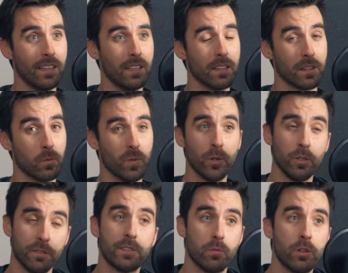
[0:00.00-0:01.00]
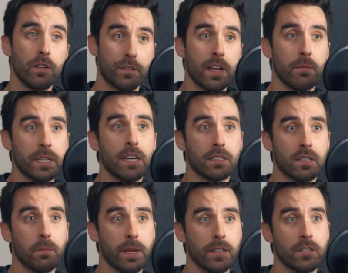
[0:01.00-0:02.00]
like wolves would have come down to the
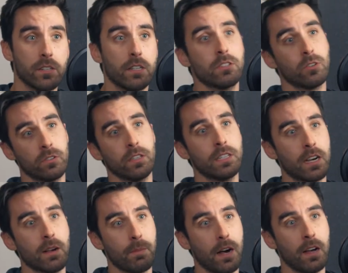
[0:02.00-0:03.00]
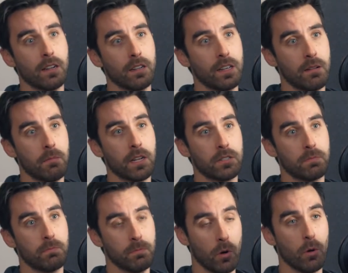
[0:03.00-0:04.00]
beach and torn the duck apart in a much
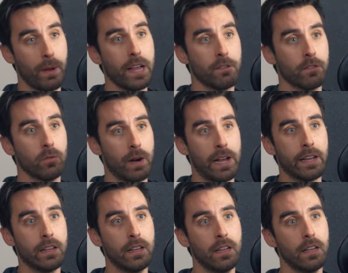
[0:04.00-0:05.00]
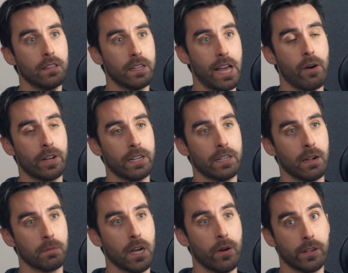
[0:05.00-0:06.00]
more painful way than how it ended
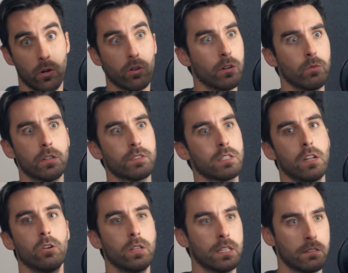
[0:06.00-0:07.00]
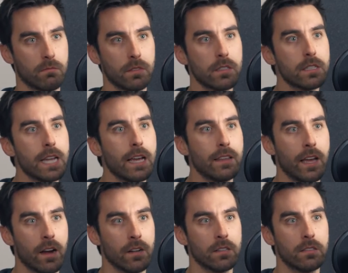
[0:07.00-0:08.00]
up going. Or it would have slowly stayed
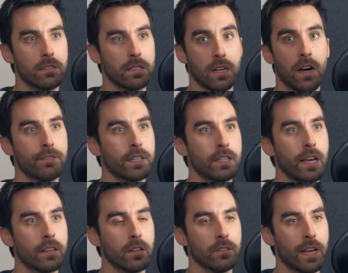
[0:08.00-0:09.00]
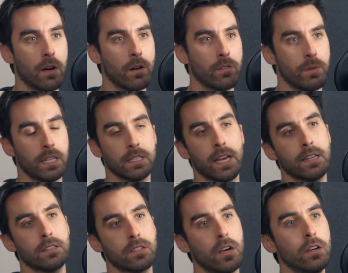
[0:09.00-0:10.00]
there and starved to death over however many
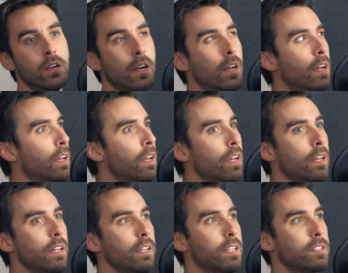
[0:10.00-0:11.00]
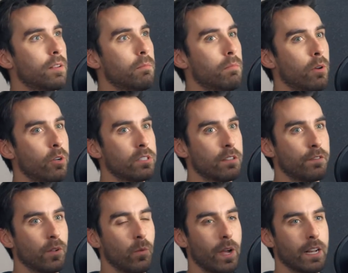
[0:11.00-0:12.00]
days. So it's a
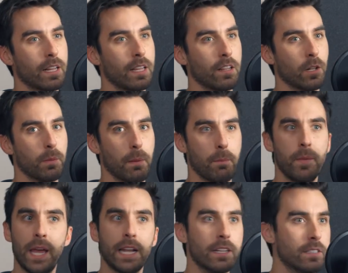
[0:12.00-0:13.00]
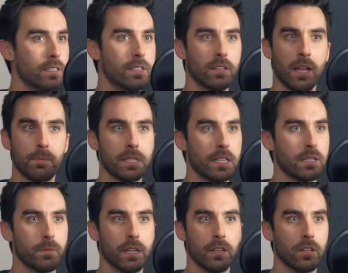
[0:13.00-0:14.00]
merciful way to kill, but man, it still upsets
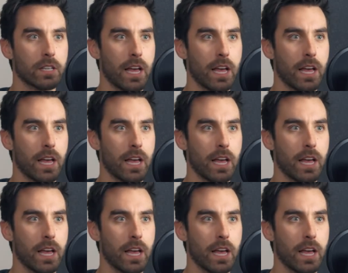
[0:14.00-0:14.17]
me to look